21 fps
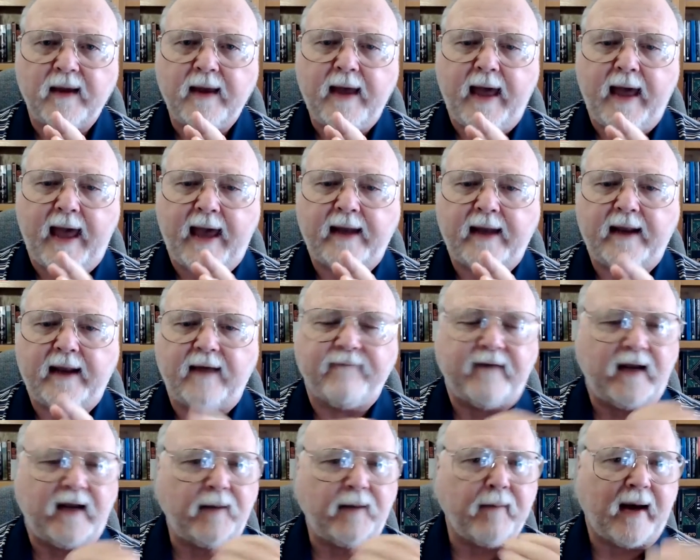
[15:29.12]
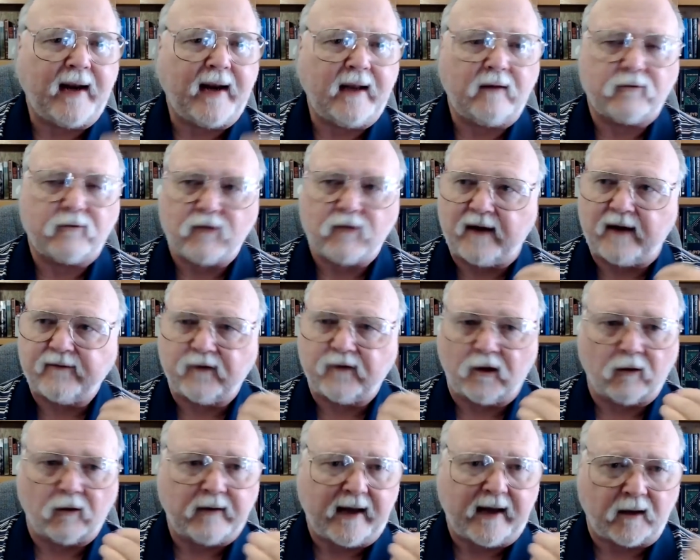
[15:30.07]
And if anybody tries to
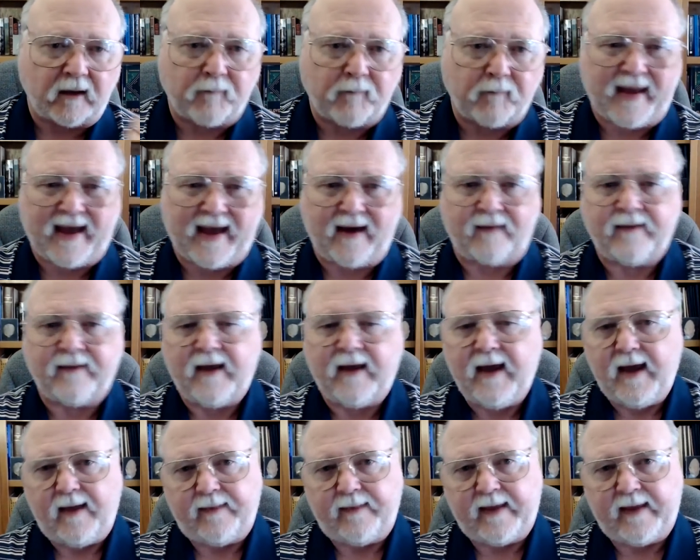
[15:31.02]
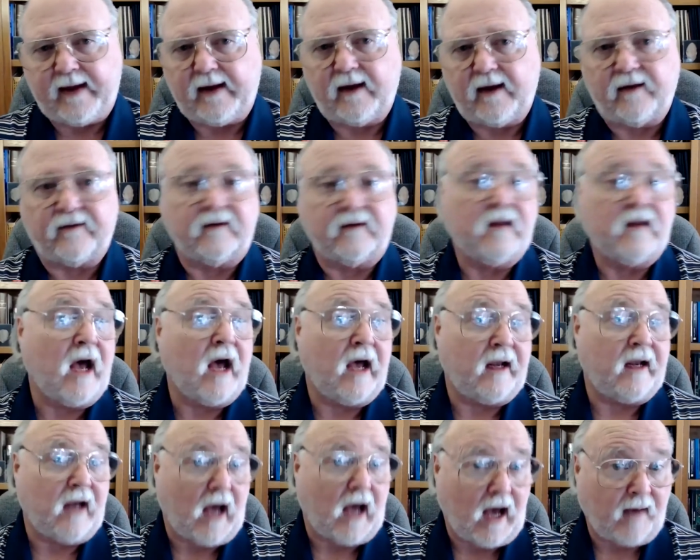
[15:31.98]
go down a path that is
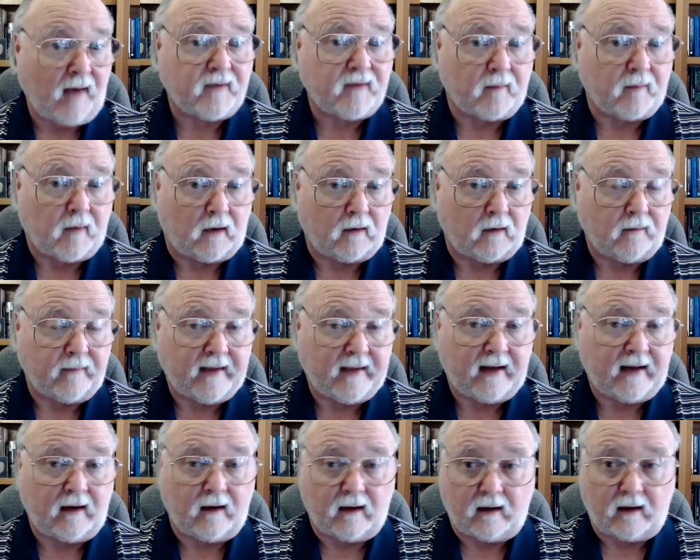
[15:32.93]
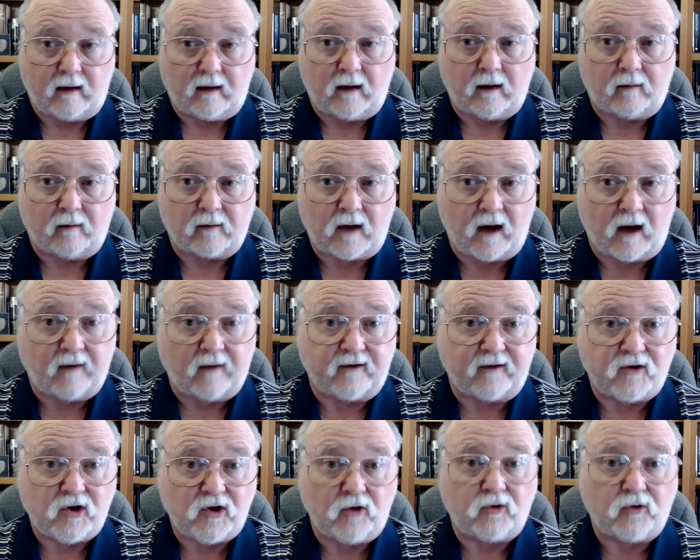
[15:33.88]
non-optimal, that
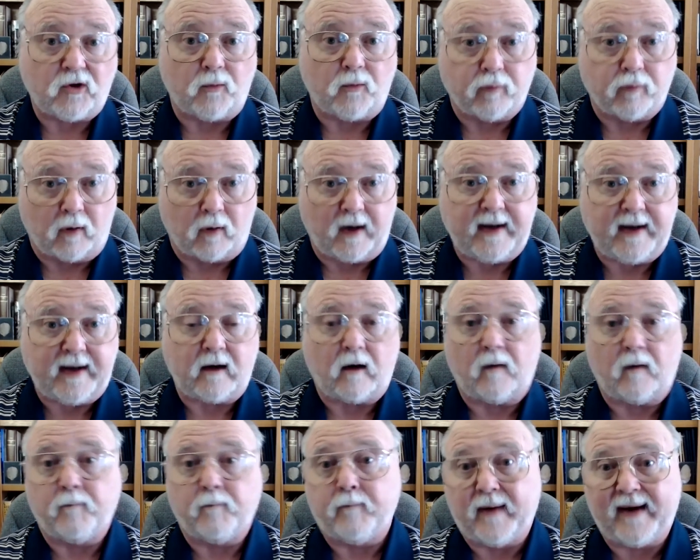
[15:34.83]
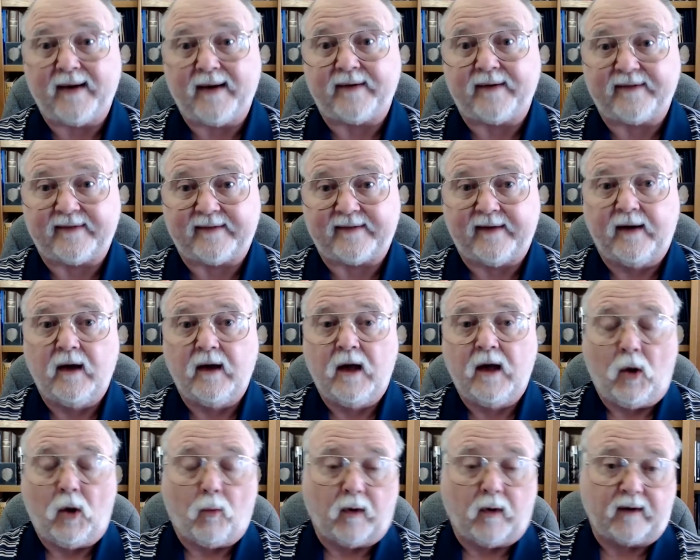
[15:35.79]
causes you to break or bust
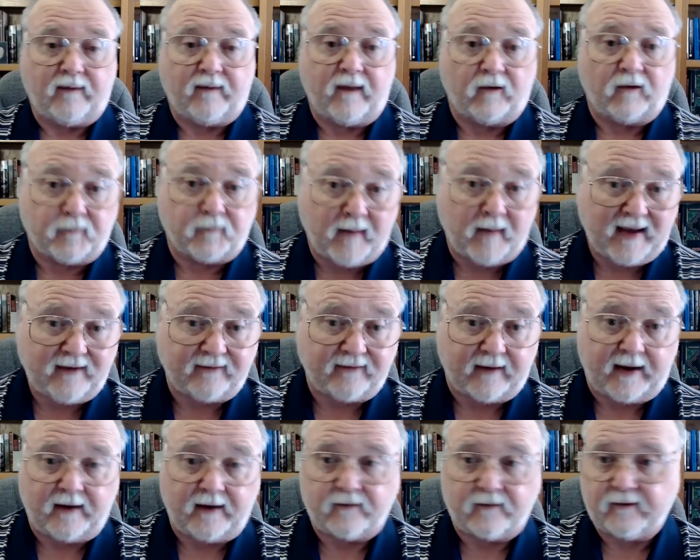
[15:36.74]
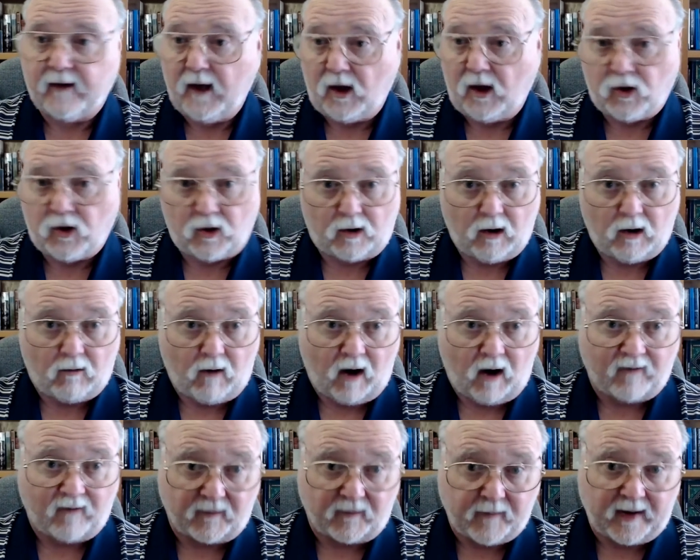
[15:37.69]
one of those baselines, you go
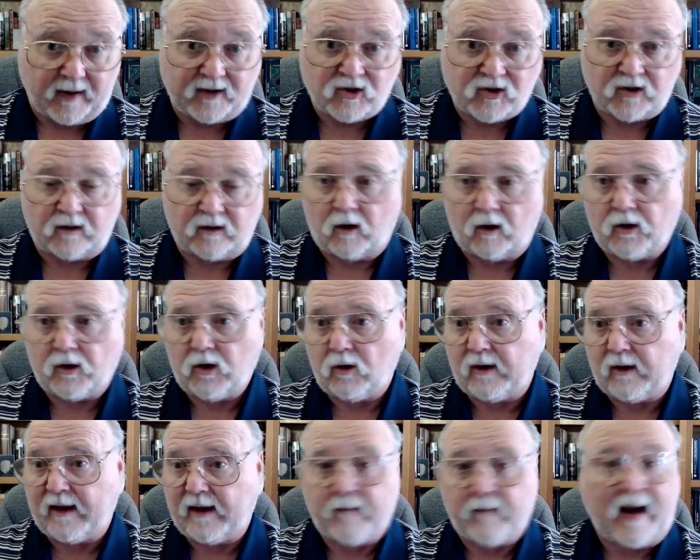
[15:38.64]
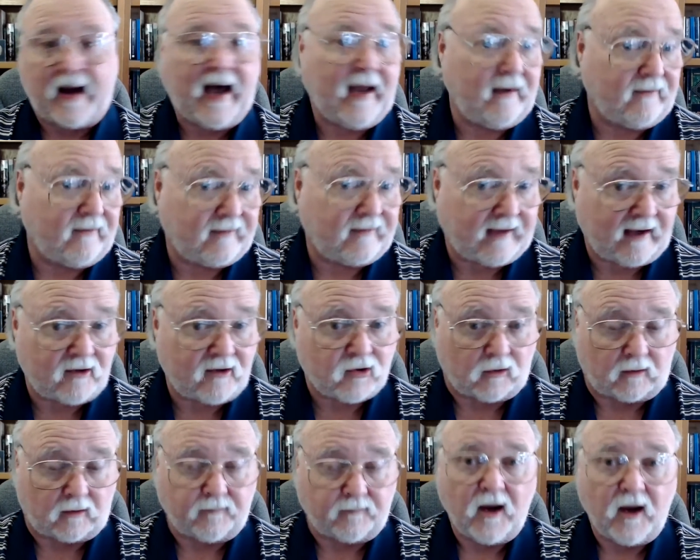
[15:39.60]
over budget, or you get behind
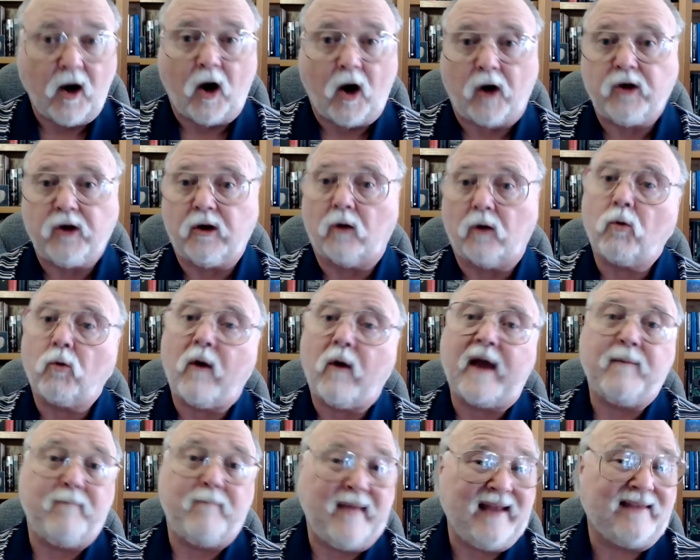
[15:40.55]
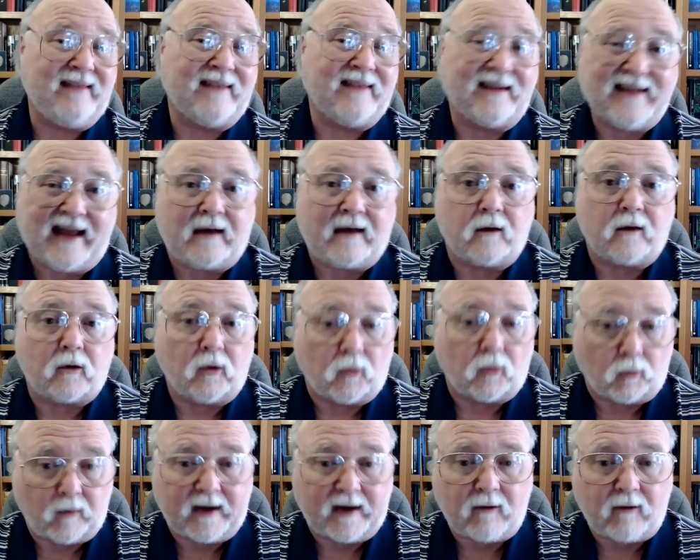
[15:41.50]
schedule, or you don't quite meet the technical
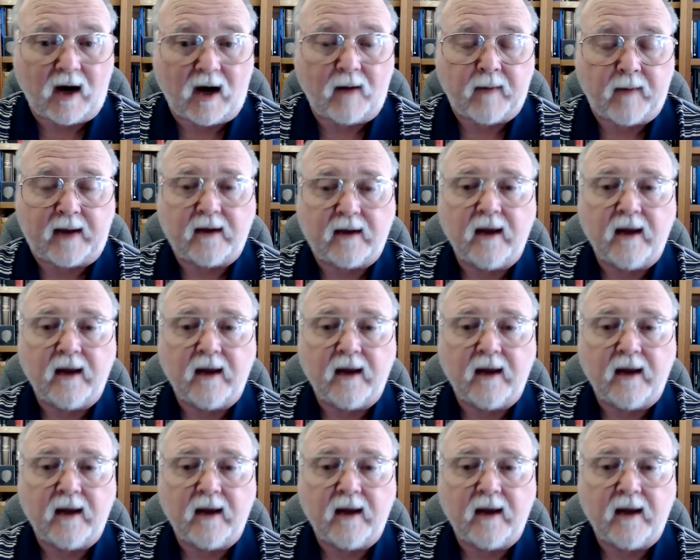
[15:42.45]
requirement,